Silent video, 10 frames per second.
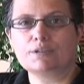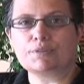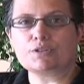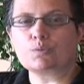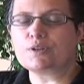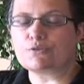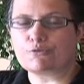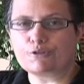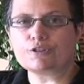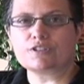This will be the
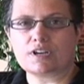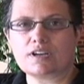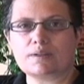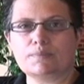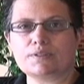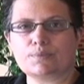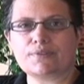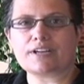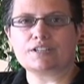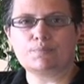first time that we've
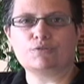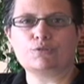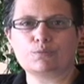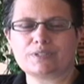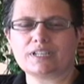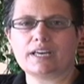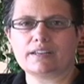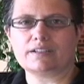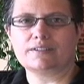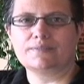actually performed
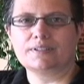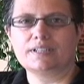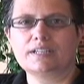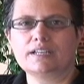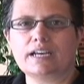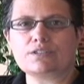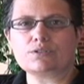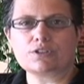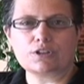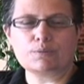together. It's
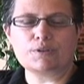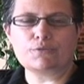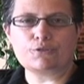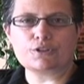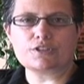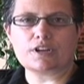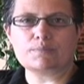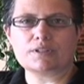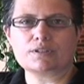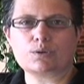also going to be the first
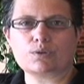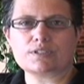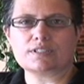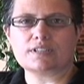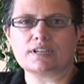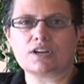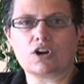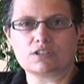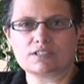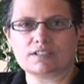time that the chorus has done a
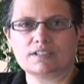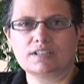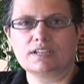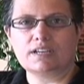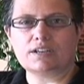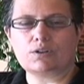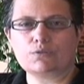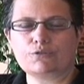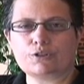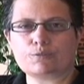concert at
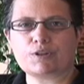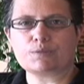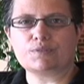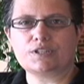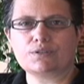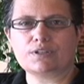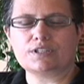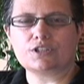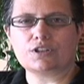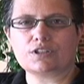Old First
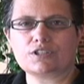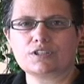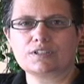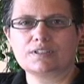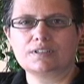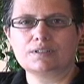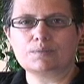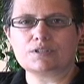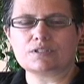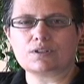Presbyterian Church,
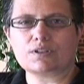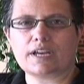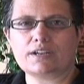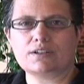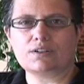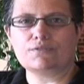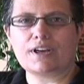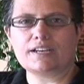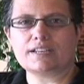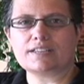which is located on
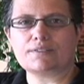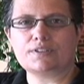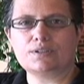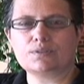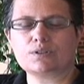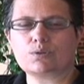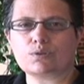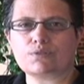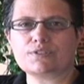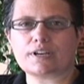Van Ness Avenue at the
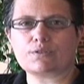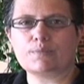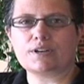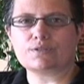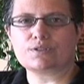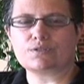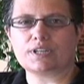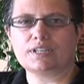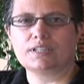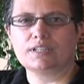corner of Sacramento Street.